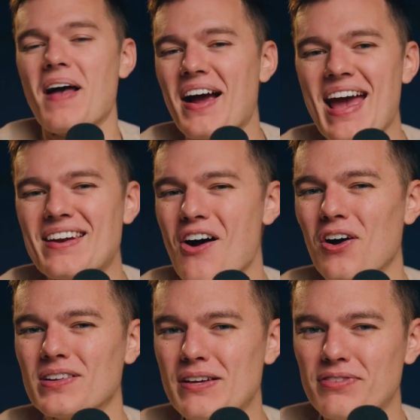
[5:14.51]
Again,
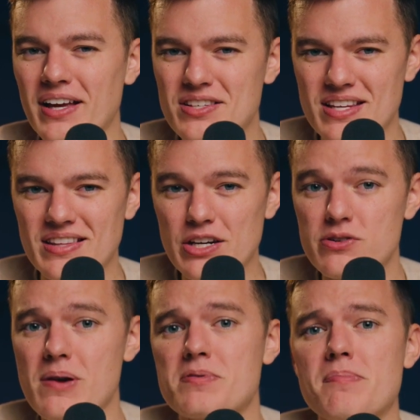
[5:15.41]
I'll leave links in the
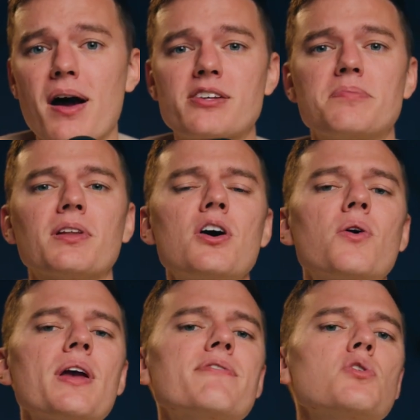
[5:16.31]
description box
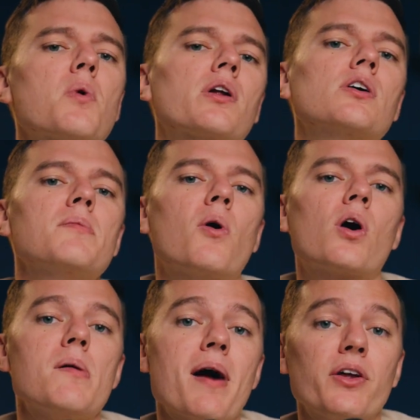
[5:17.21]
below if you want to learn
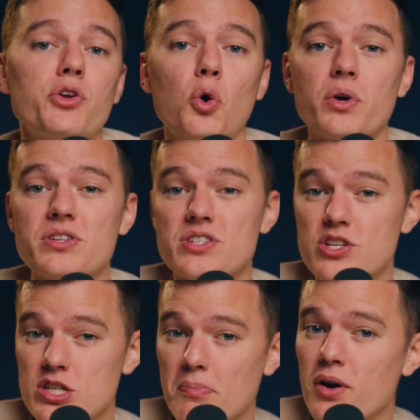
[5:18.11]
more about
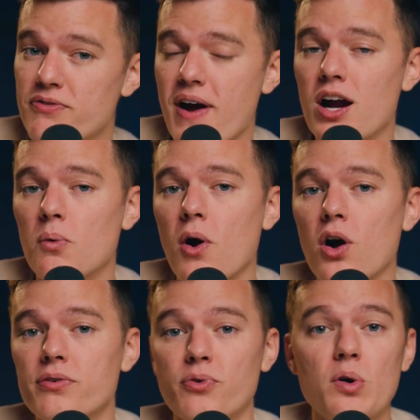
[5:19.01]
Norton's Smart
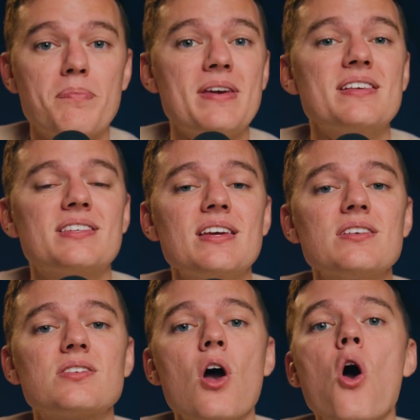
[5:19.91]
Firewall for
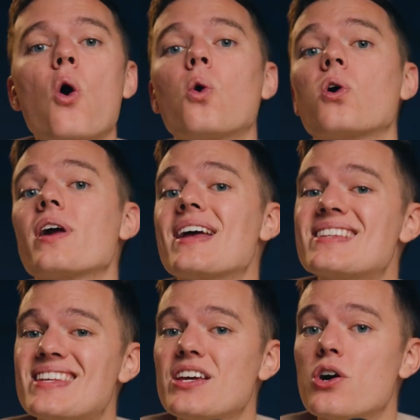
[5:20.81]
PCs or
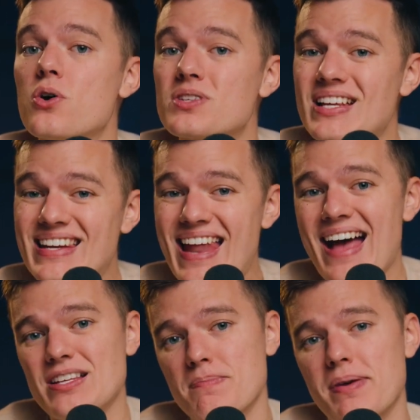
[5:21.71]
Intego's
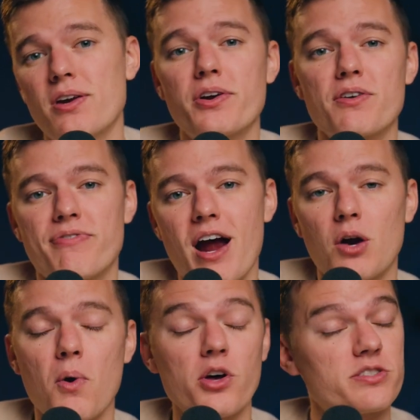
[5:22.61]
Net Barrier
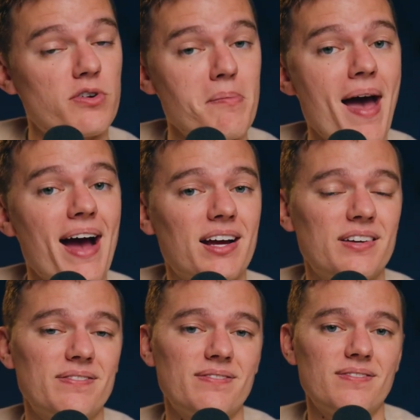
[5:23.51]
Firewalls for
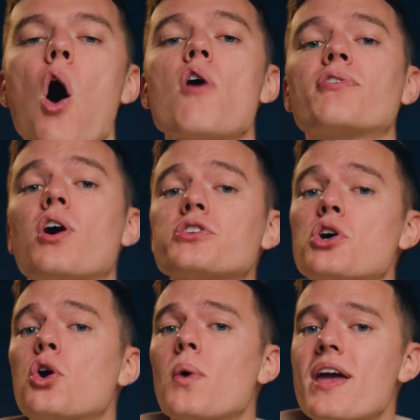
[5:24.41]
Mac. Overall,
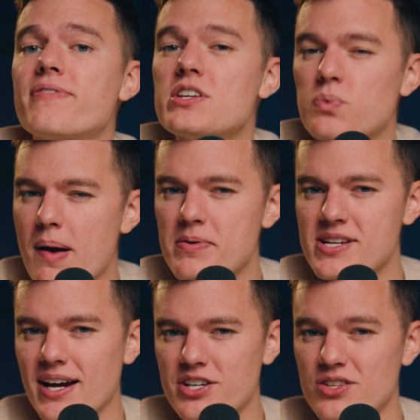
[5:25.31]
Total AV's web
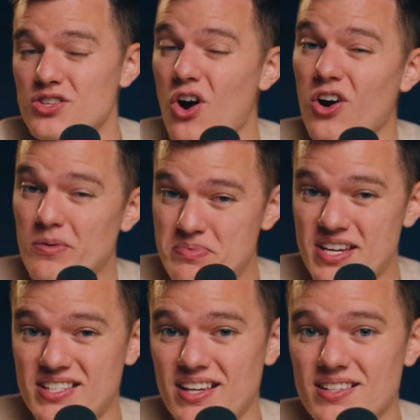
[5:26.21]
protections are
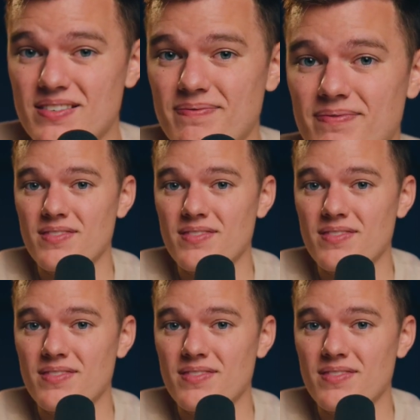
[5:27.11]
decent.